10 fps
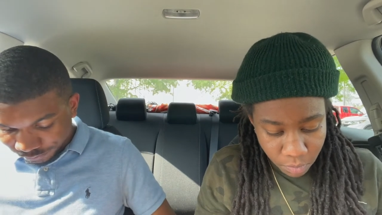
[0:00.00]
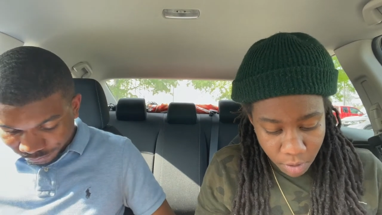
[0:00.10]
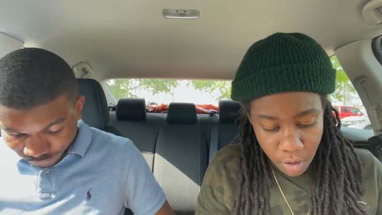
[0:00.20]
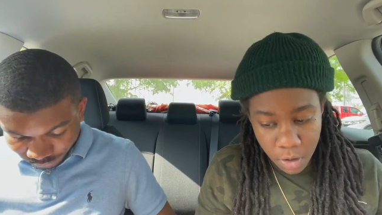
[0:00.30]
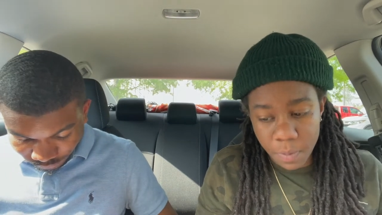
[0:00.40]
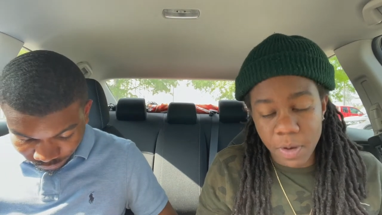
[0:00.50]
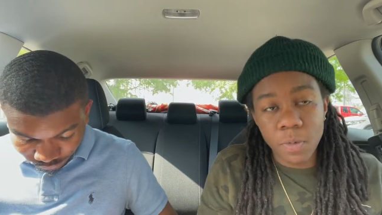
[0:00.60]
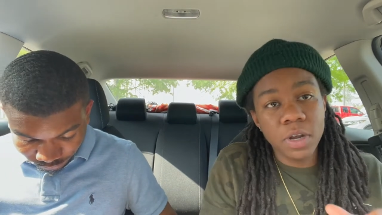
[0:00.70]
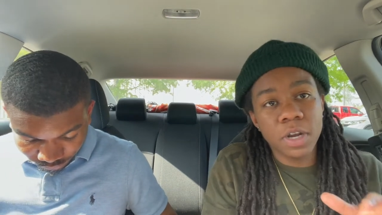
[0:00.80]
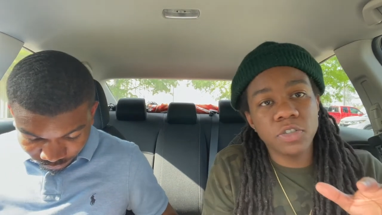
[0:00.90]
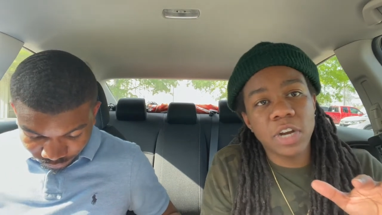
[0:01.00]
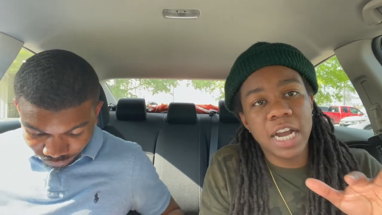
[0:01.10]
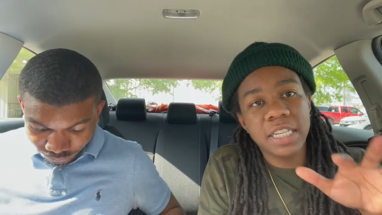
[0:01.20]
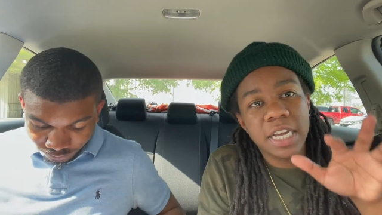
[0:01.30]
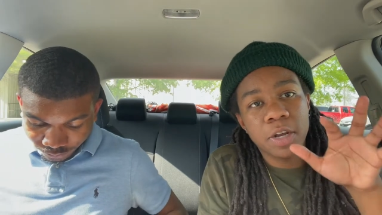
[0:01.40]
Speaker 1: And we're gonna
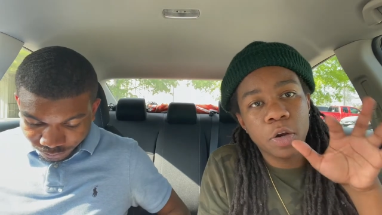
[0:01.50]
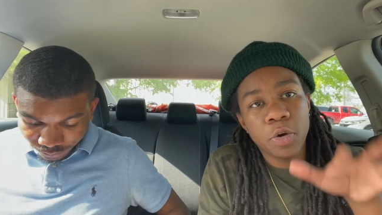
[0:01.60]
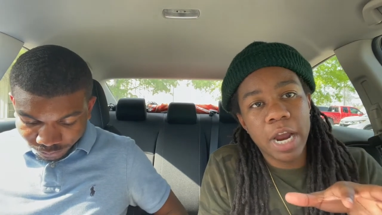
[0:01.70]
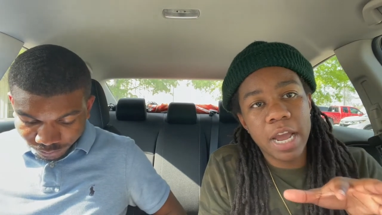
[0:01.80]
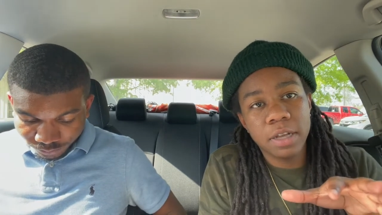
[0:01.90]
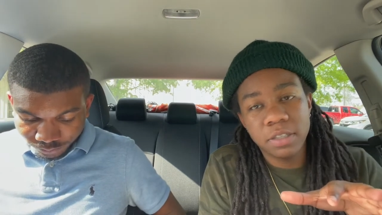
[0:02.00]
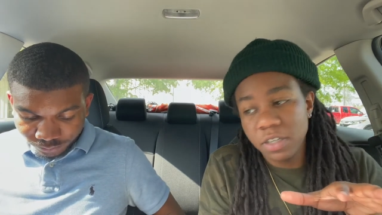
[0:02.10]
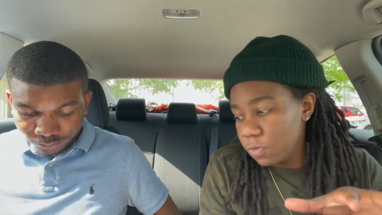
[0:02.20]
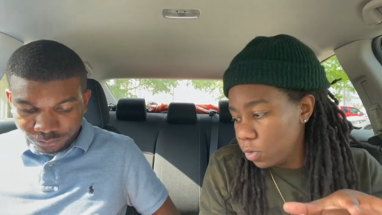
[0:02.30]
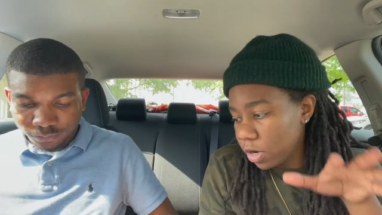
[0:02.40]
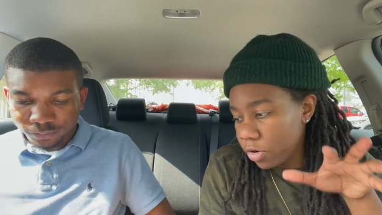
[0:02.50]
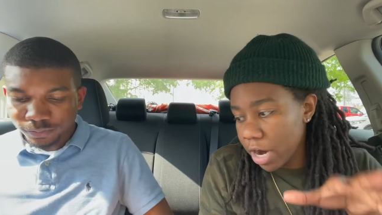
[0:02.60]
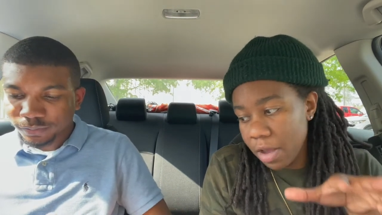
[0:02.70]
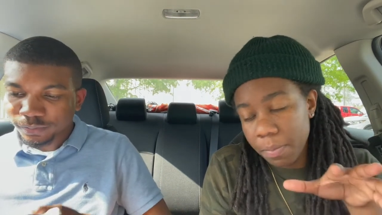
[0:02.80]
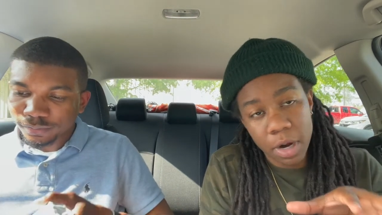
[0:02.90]
try their seafood and
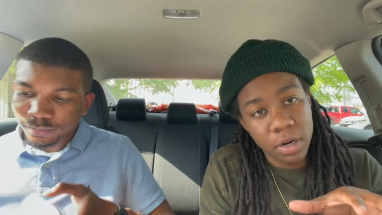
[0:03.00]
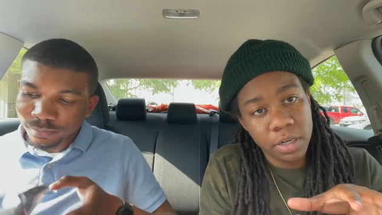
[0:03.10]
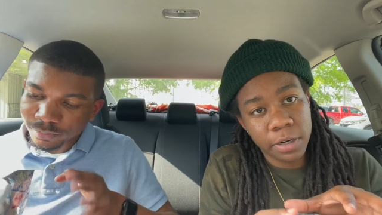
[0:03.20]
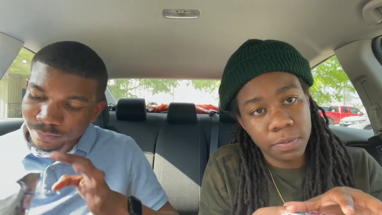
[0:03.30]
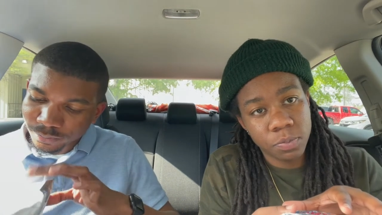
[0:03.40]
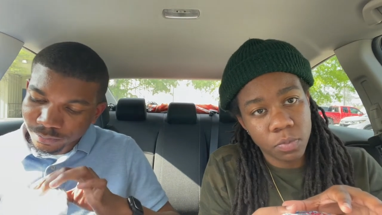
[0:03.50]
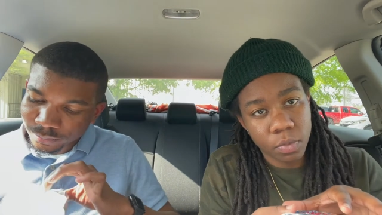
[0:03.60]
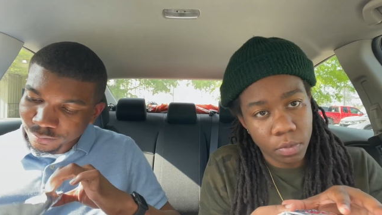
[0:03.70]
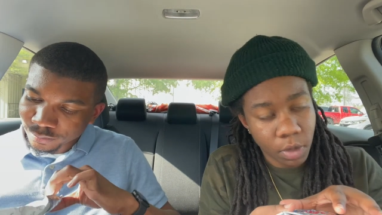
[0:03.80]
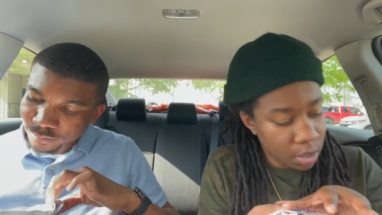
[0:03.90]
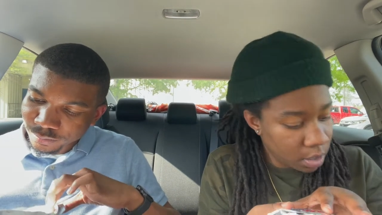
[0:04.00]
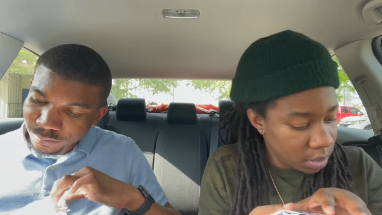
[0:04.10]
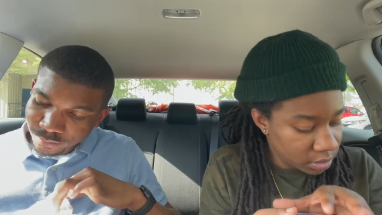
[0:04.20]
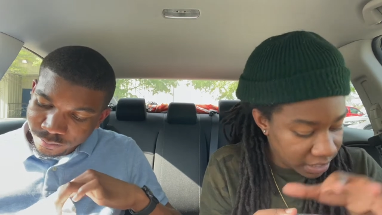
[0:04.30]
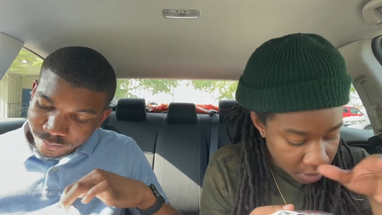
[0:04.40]
crab burger
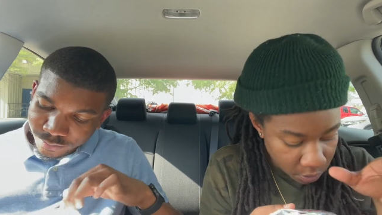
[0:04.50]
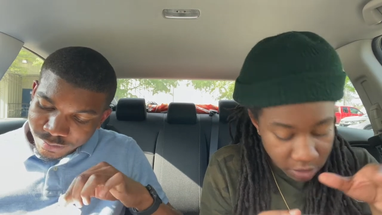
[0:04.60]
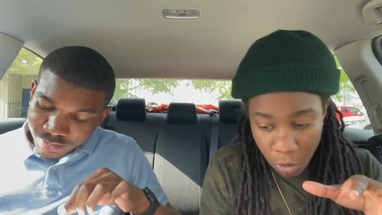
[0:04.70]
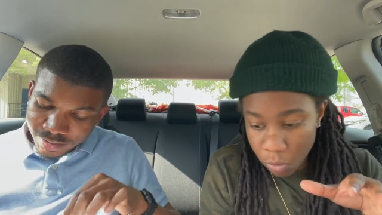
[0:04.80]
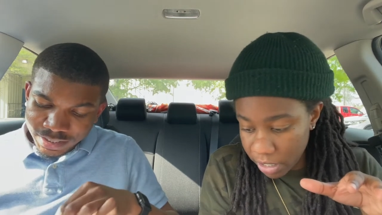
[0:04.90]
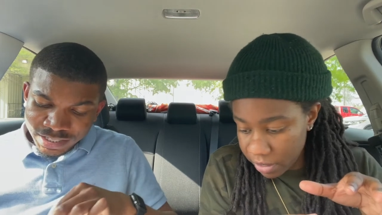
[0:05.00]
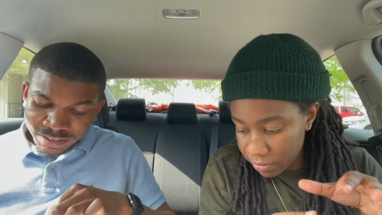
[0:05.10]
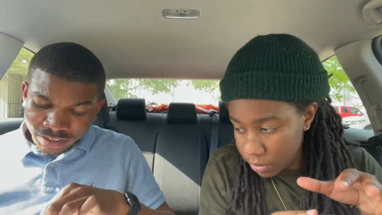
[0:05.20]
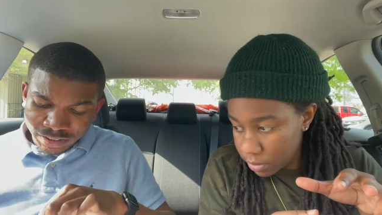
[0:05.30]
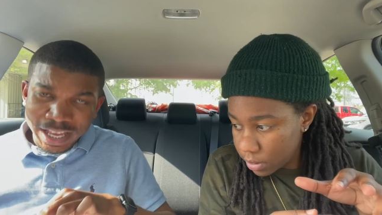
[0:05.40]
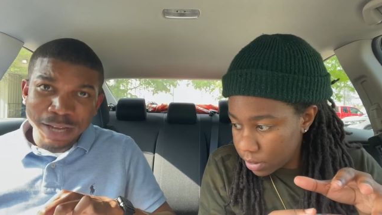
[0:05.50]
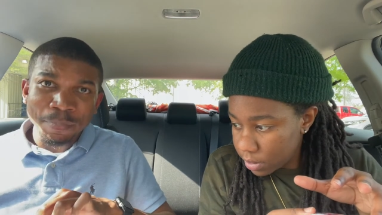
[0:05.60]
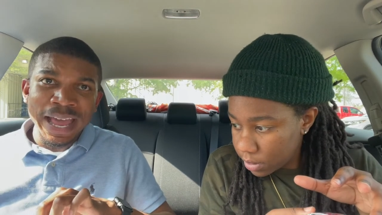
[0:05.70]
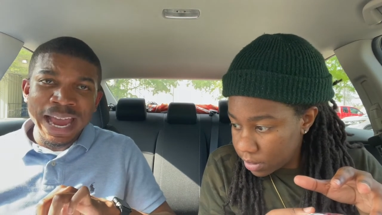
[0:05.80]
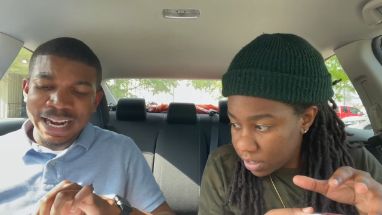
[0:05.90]
sandwich or whatever.
Speaker 2: It's a thick
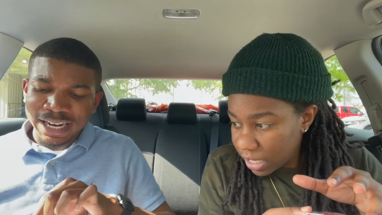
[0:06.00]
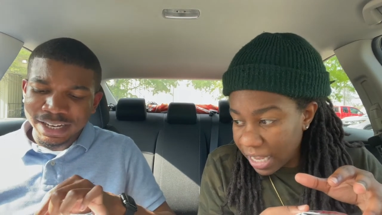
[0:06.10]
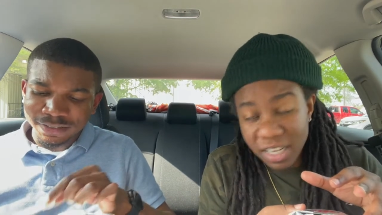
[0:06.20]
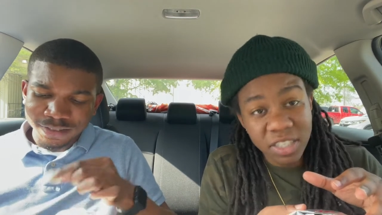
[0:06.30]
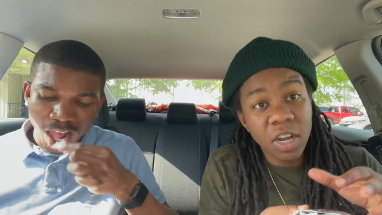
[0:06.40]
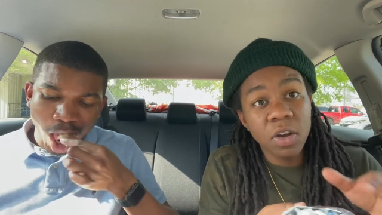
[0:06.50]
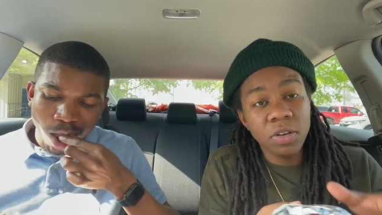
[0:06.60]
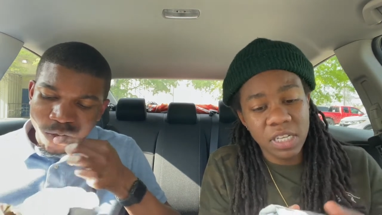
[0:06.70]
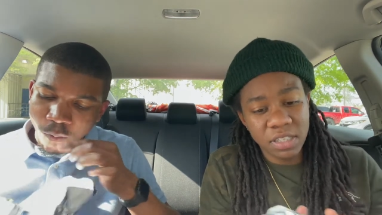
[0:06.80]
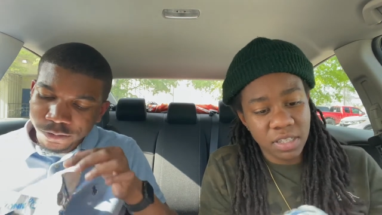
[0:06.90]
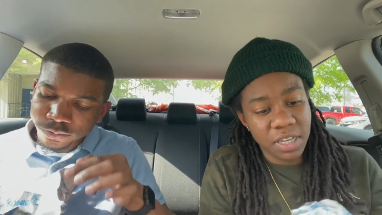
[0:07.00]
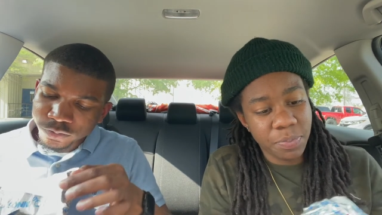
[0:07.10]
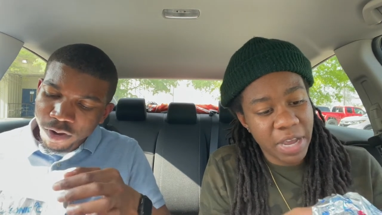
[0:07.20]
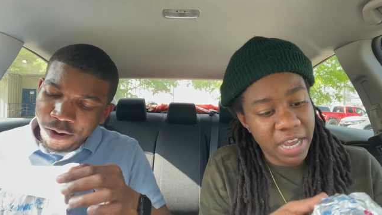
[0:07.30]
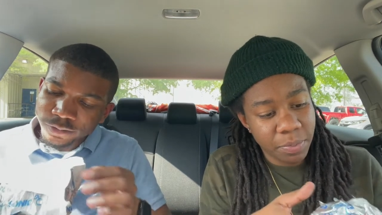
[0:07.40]
patty.
Speaker 1: It sure is a thick
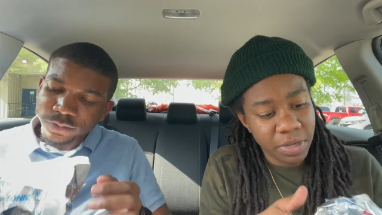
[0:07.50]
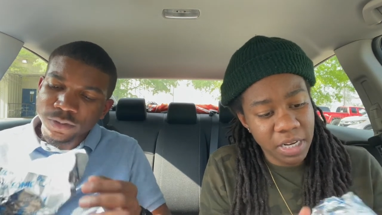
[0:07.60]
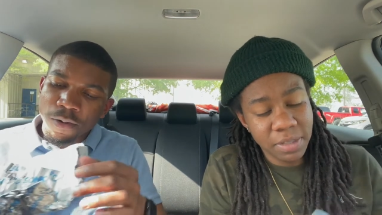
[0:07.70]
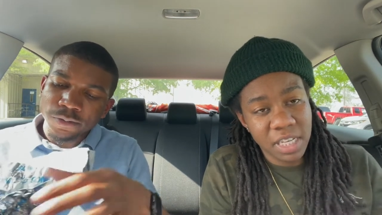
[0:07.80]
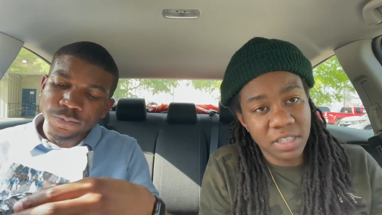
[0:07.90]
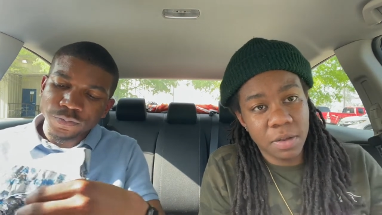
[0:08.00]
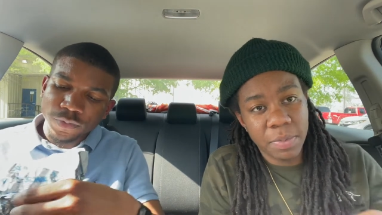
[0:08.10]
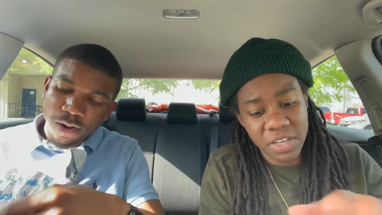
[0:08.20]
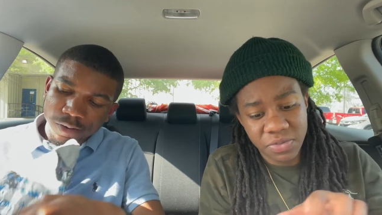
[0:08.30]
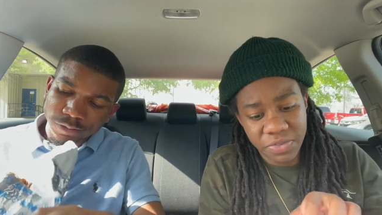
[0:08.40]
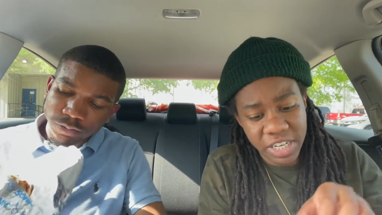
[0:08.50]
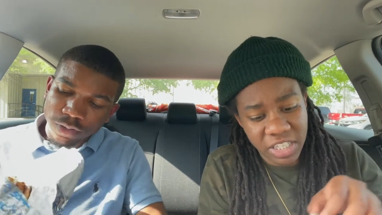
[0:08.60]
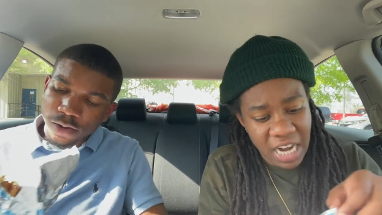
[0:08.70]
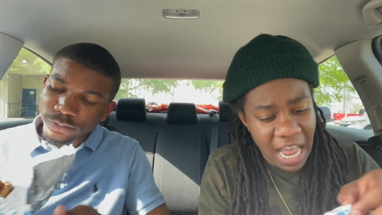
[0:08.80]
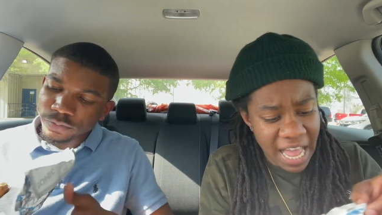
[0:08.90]
patty, but let me tell you something, it's
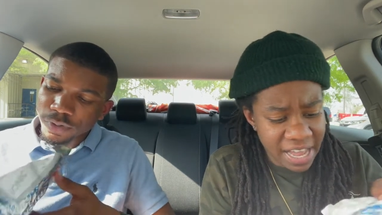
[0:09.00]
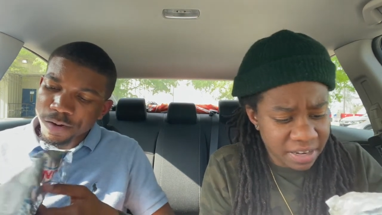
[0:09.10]
fresh and hot.